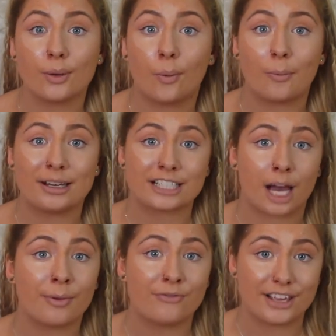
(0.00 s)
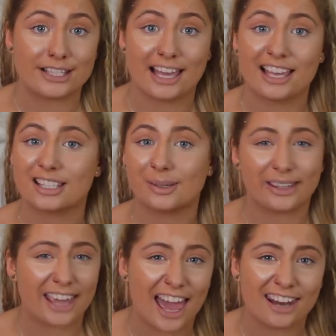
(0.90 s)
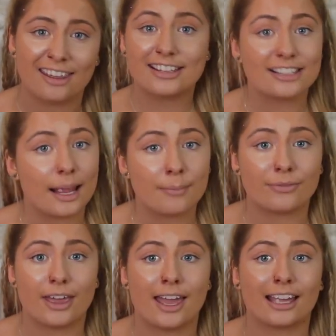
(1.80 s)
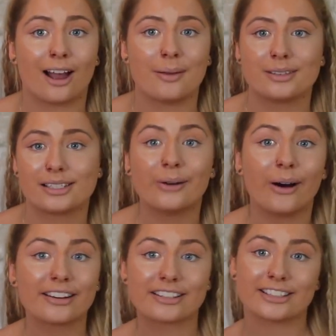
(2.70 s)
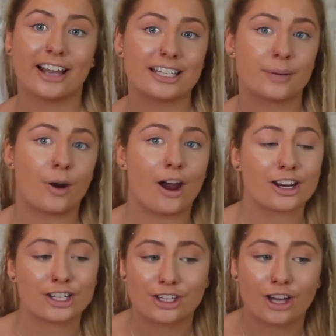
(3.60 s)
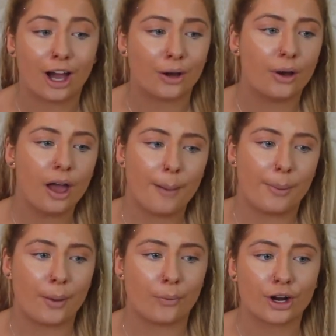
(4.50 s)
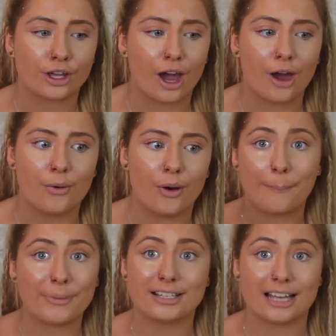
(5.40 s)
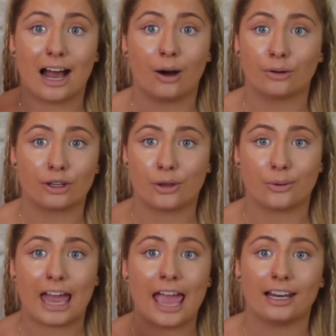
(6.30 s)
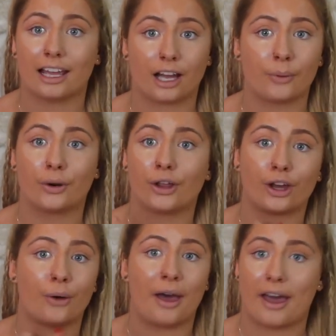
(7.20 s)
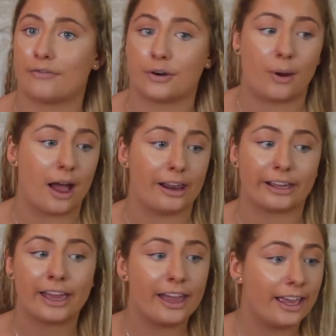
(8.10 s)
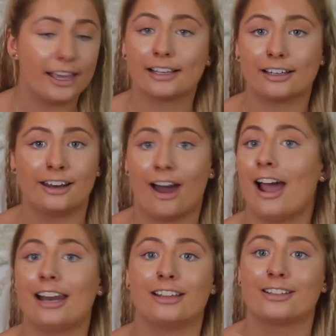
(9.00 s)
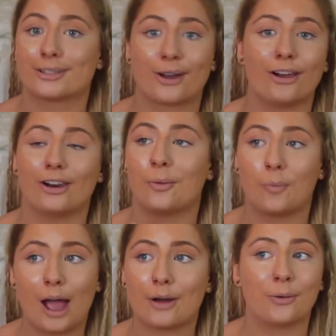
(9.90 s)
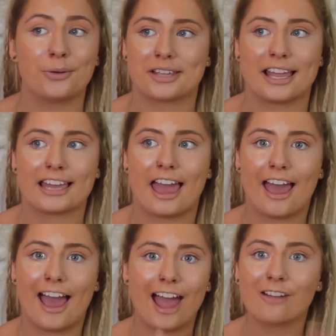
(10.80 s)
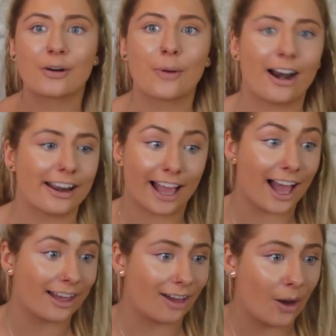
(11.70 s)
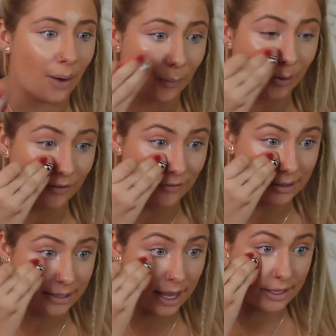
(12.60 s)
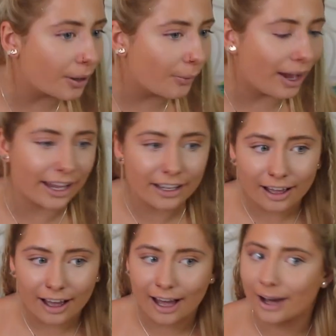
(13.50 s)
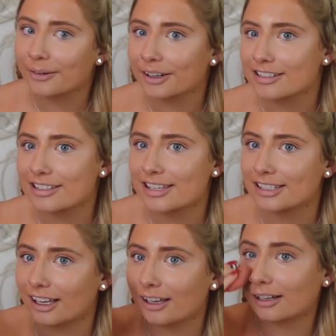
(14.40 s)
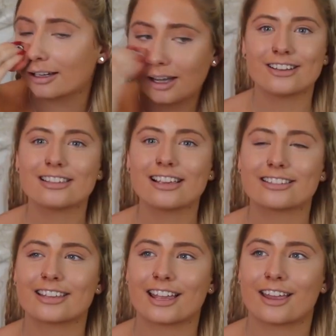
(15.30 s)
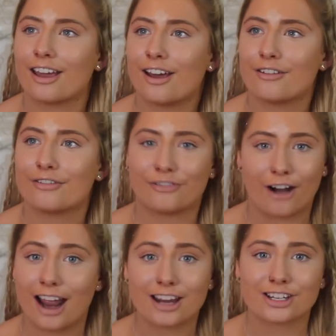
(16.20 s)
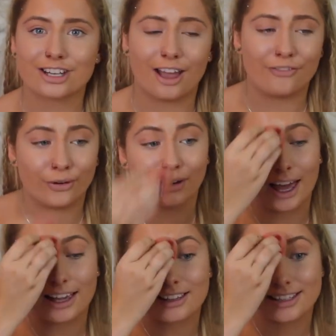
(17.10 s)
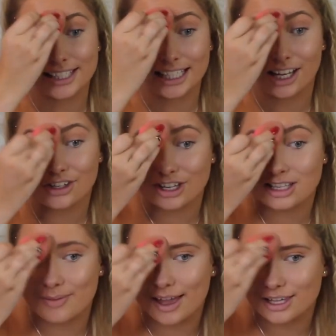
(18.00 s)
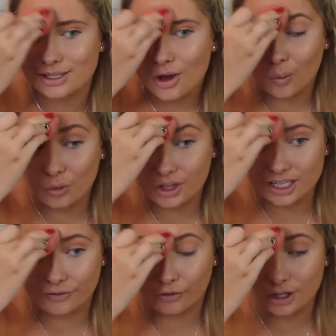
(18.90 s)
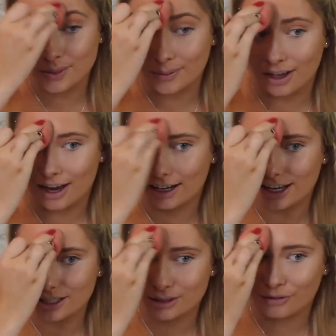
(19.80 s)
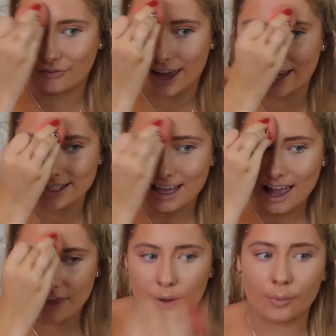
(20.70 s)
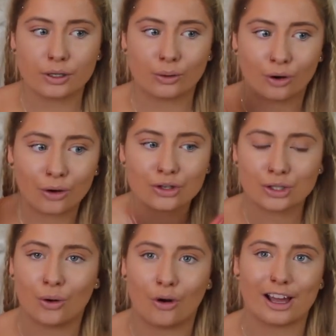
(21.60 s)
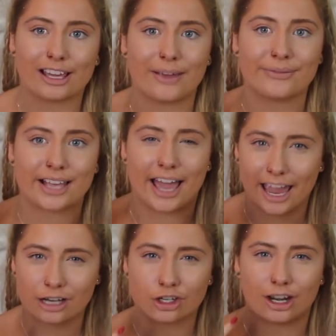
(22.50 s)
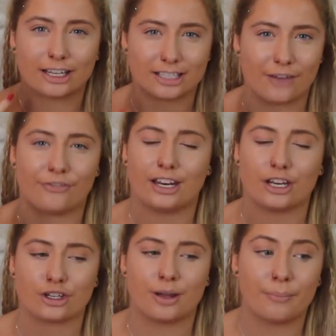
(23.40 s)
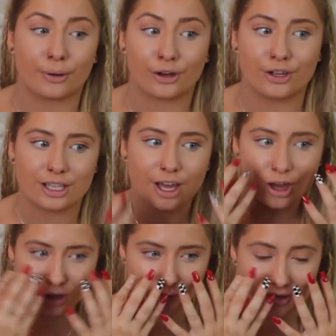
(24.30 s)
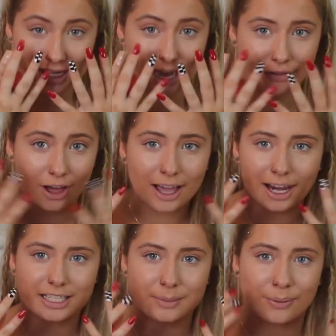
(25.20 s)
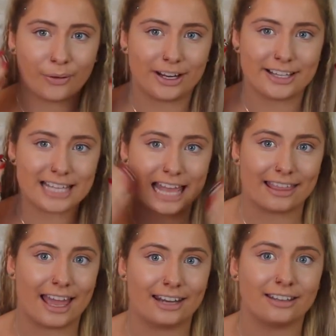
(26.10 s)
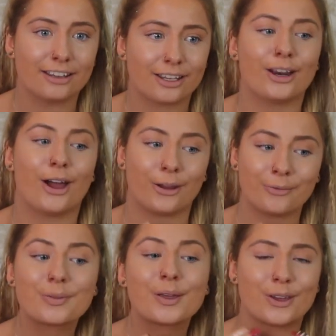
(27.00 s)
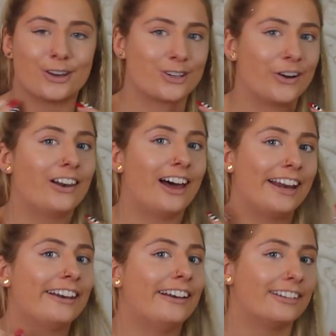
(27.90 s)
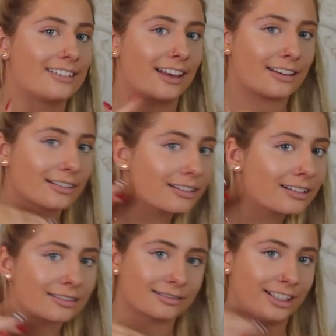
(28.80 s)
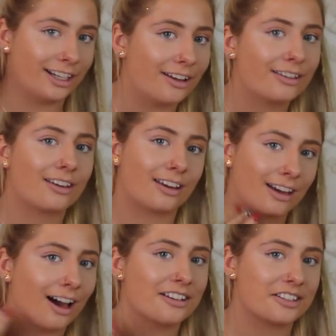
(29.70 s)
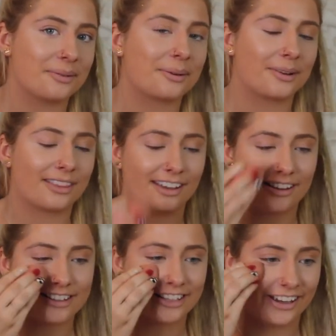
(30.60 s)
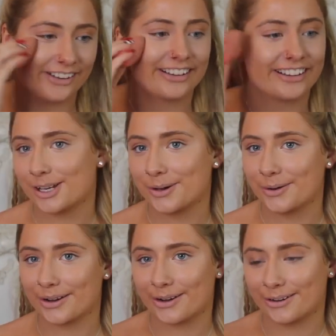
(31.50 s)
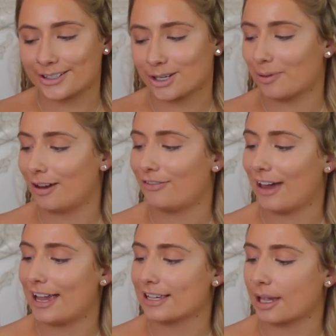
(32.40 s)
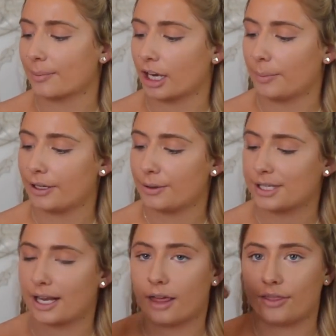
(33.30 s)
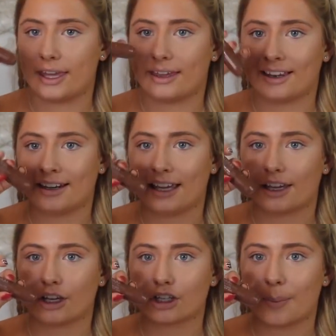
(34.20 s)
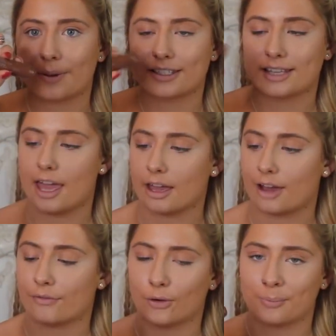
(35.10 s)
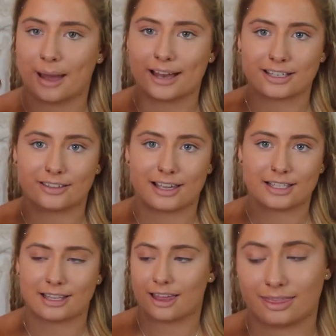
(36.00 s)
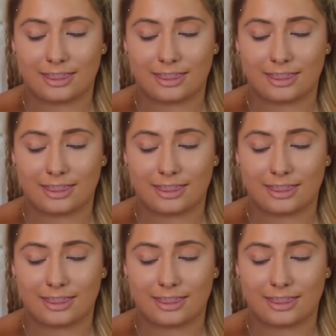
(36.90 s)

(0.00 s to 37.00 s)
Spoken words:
you want me to come and visit. So again, same thing, I'm still undecided where I should go, but I want to go up and down UK. Like, I want to go everywhere, like England, Ireland, Scotland, Wales, like everywhere I can go, I want to visit. By the way, how good does this look? It just looks like fresh. I feel like concealer just makes all the difference when highlighting your face. And then when you contour, it gives that extra like definition because you obviously have the highlighted point and then, you know, your jawline looks like, you know, you could cut something with it. So to contour my face, I'm gonna be using the Clinique Chubby Stick. I've gone back to this